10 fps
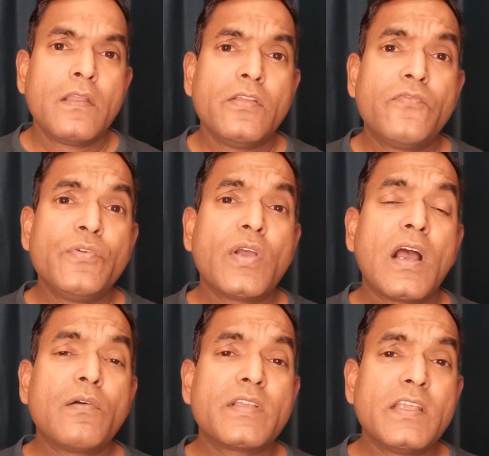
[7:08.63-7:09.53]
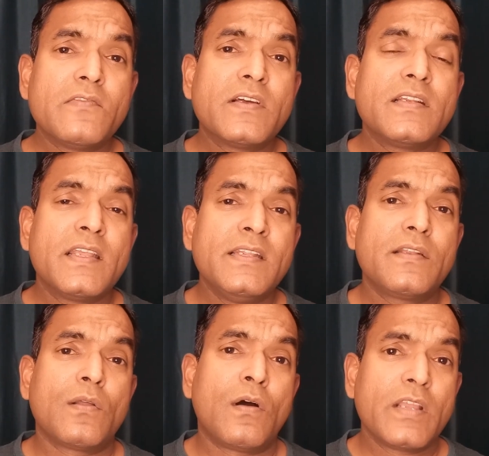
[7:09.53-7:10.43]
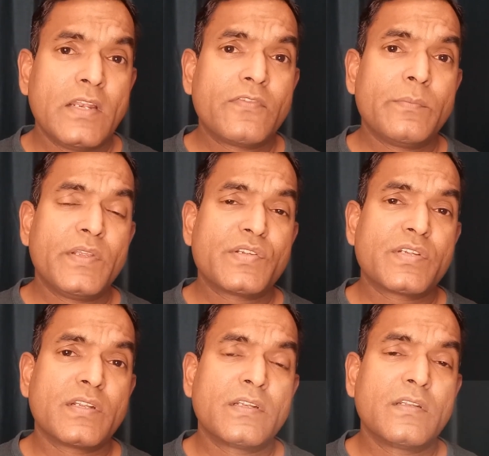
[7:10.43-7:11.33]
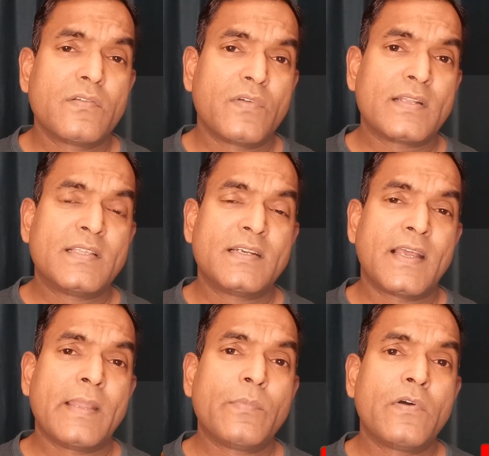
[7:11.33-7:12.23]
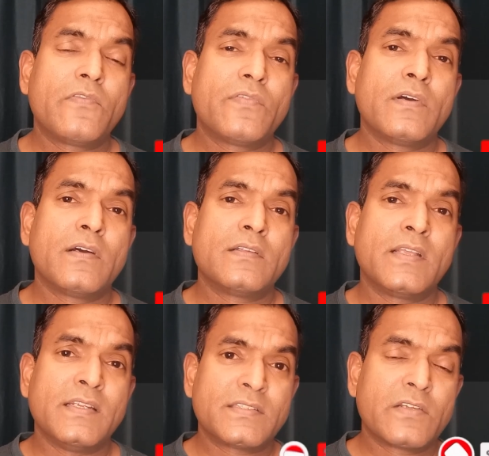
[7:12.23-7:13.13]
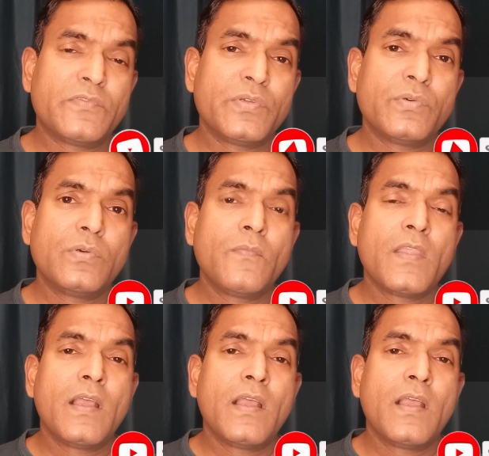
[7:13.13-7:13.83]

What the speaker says: If you have given any wrong information at the time of the interview,